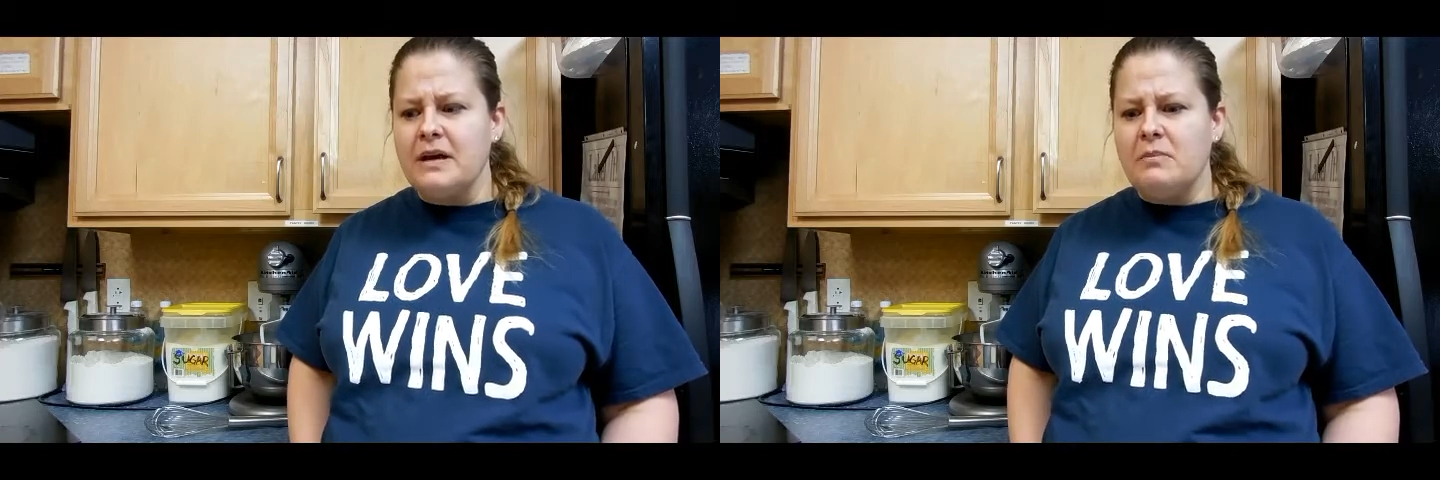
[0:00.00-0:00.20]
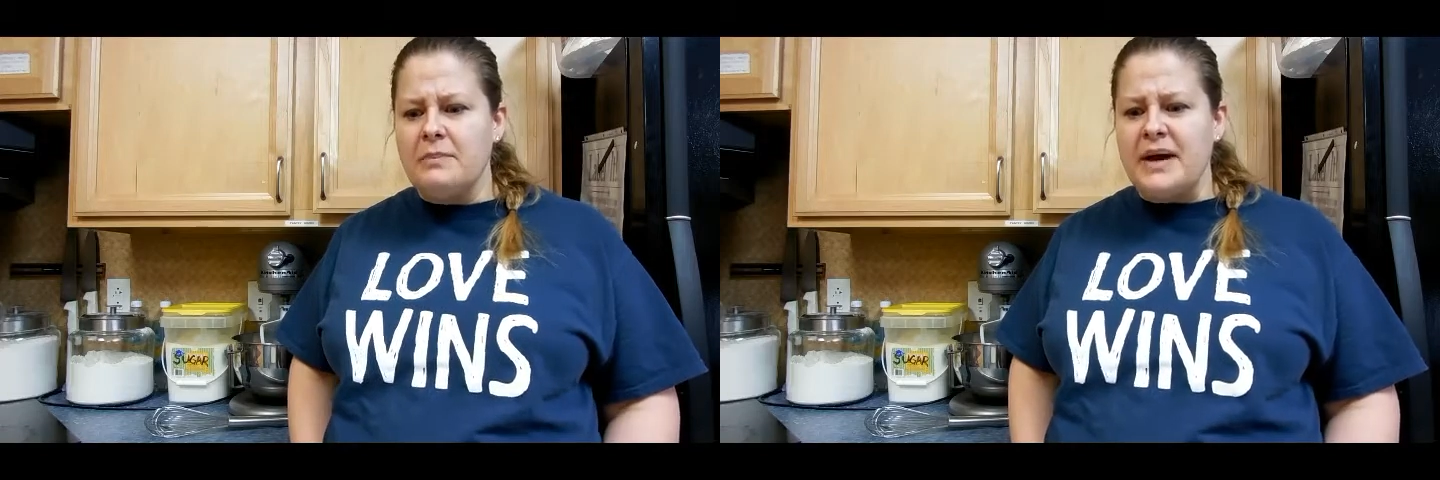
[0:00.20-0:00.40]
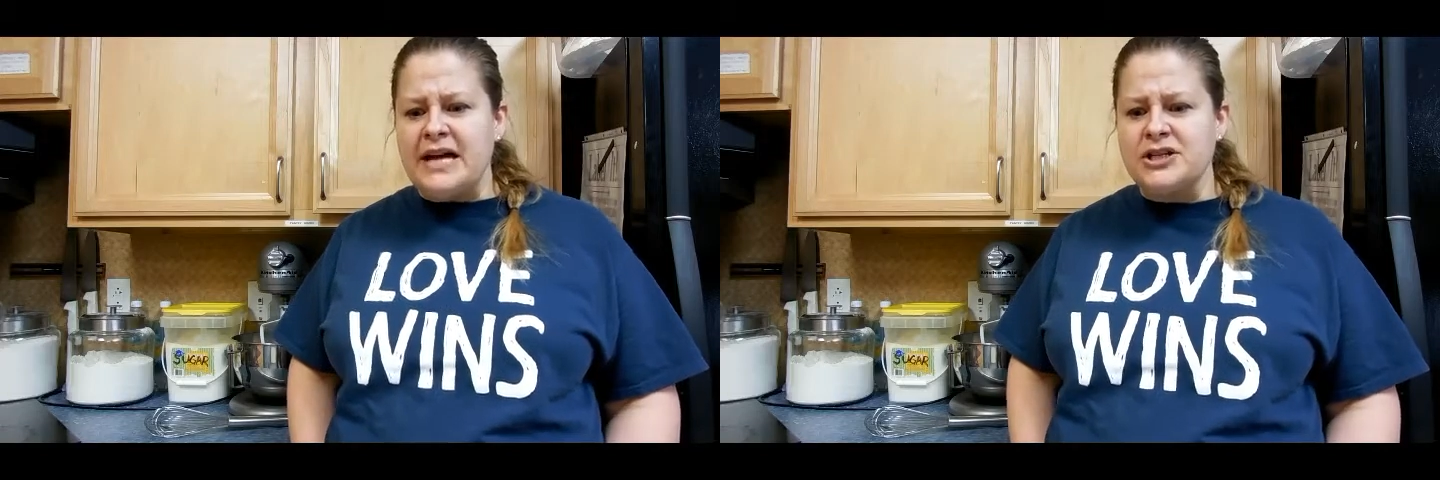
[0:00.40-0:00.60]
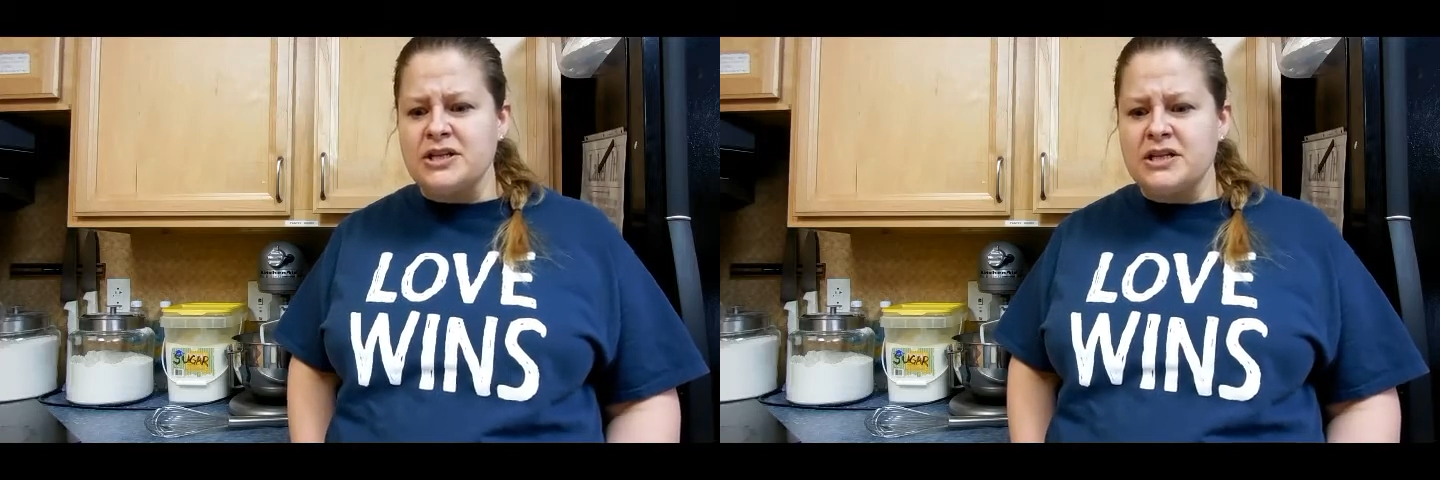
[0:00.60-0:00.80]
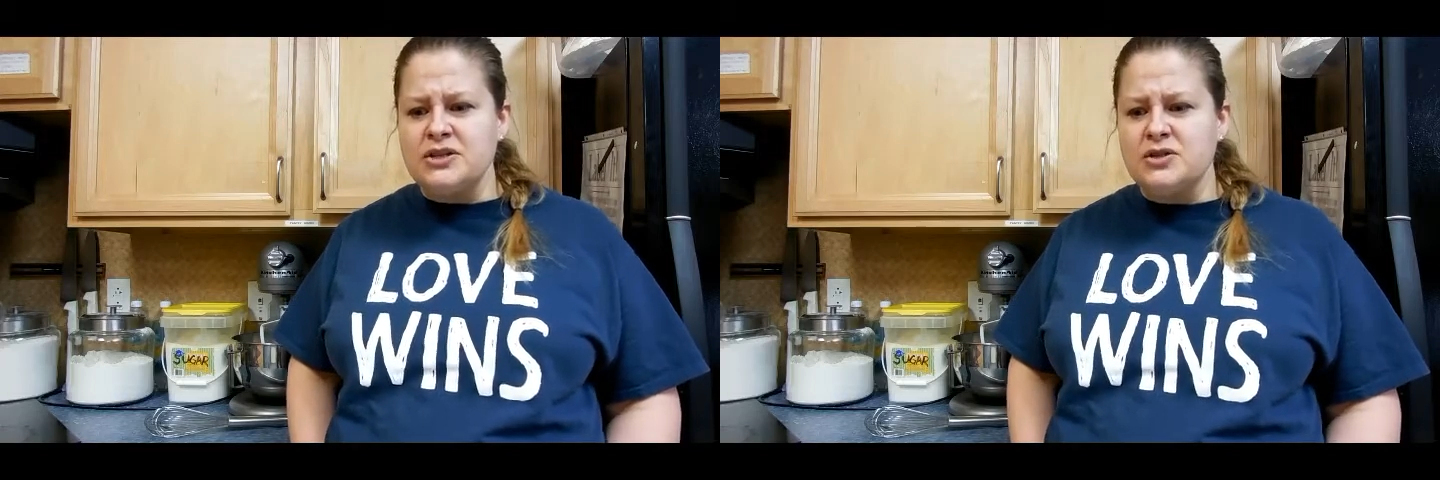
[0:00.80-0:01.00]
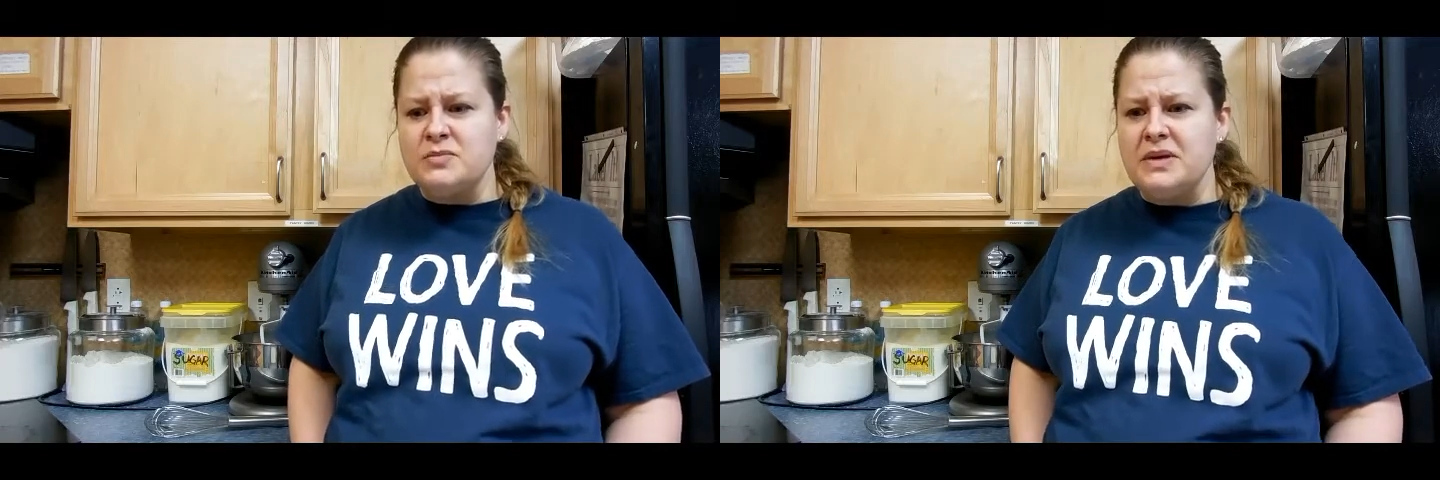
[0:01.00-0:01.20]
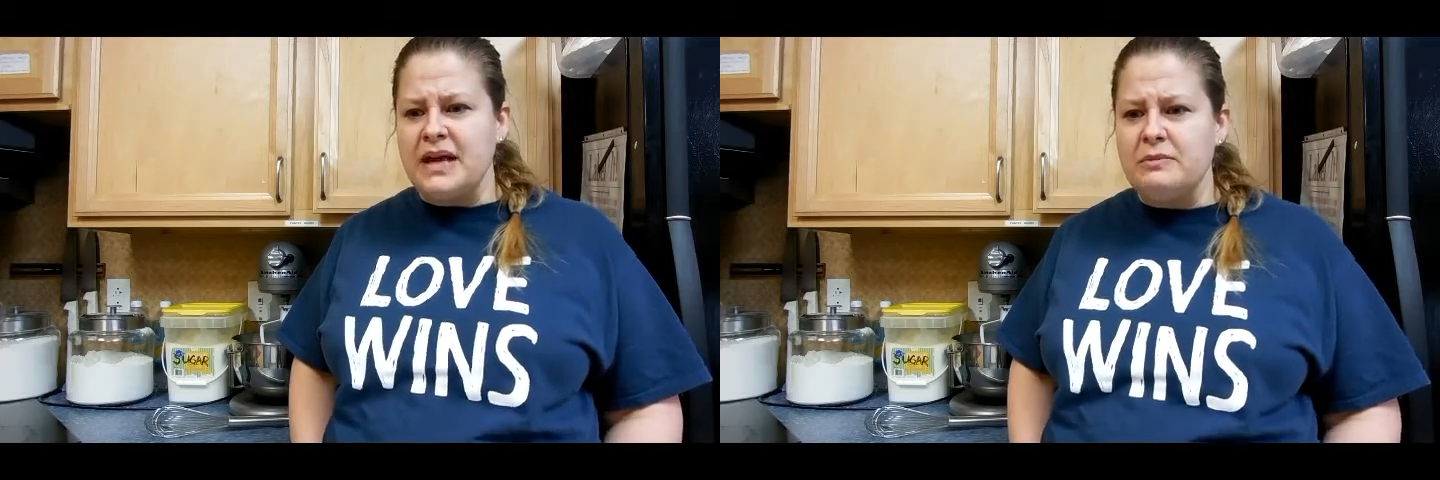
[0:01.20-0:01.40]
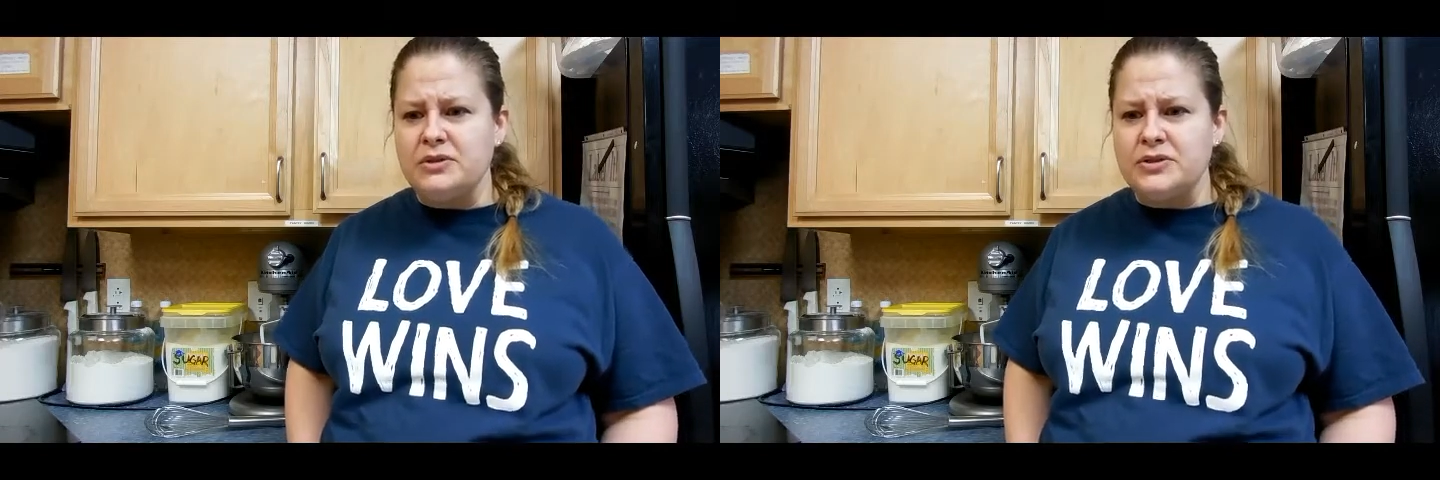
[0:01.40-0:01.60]
my passion to be
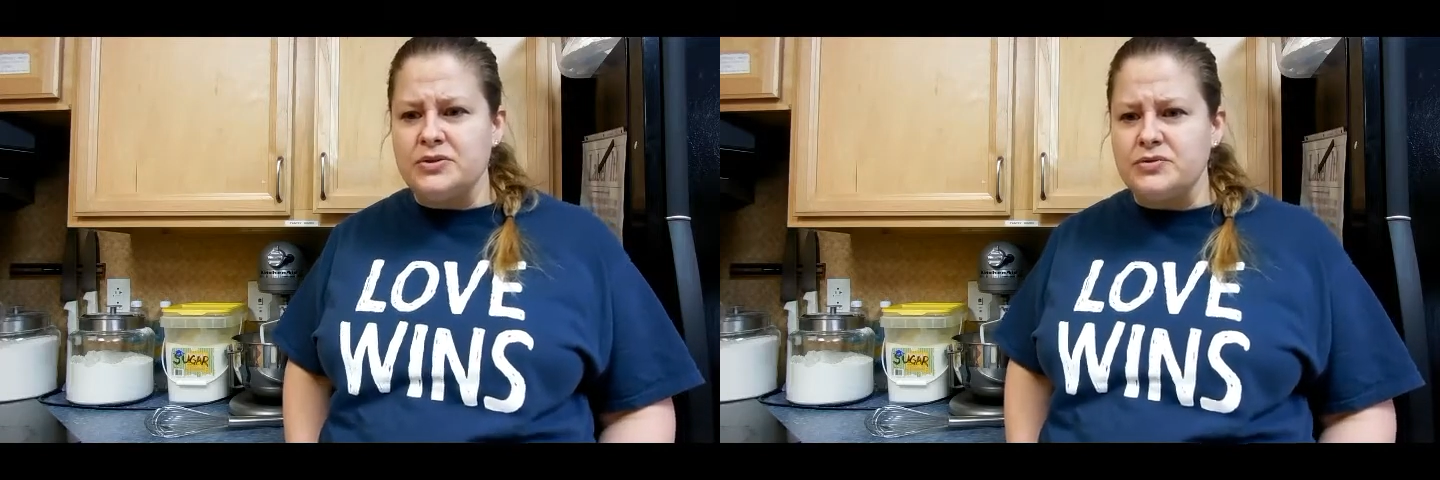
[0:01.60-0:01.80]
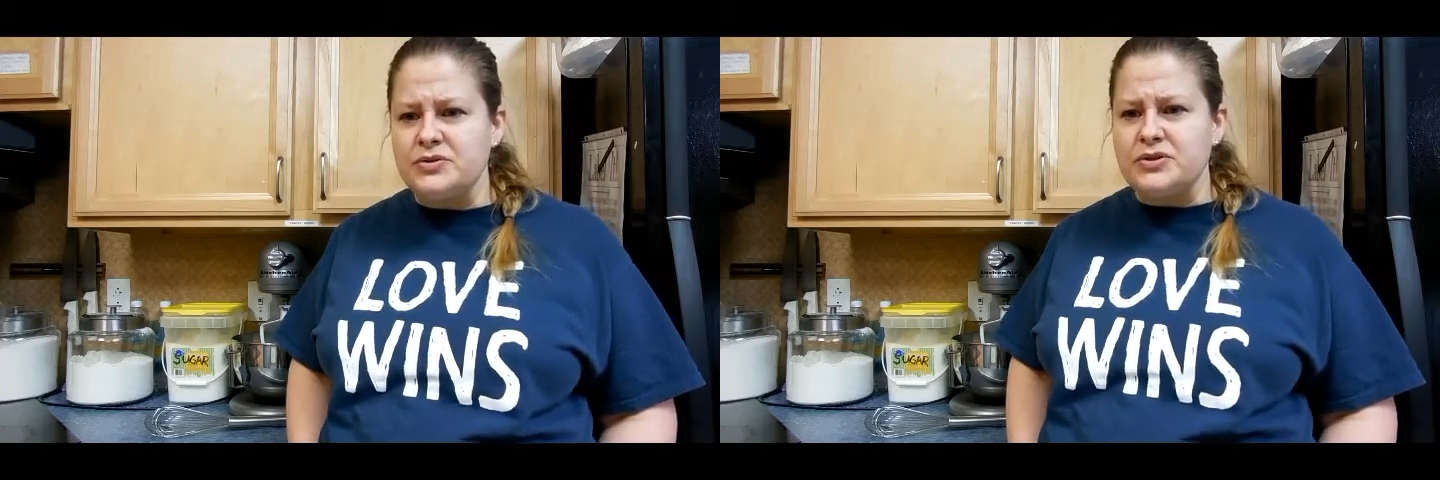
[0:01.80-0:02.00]
able to